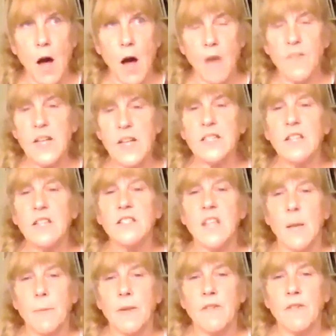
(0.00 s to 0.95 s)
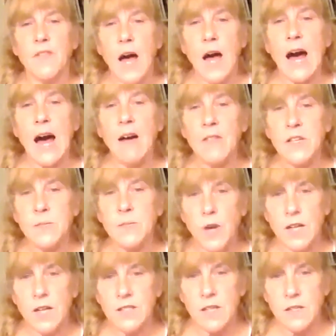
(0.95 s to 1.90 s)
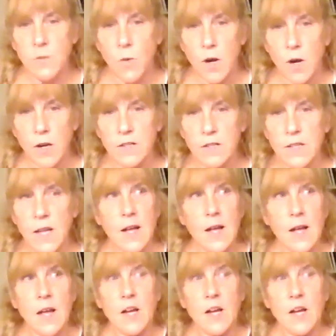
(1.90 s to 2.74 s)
obvious example of how this process works.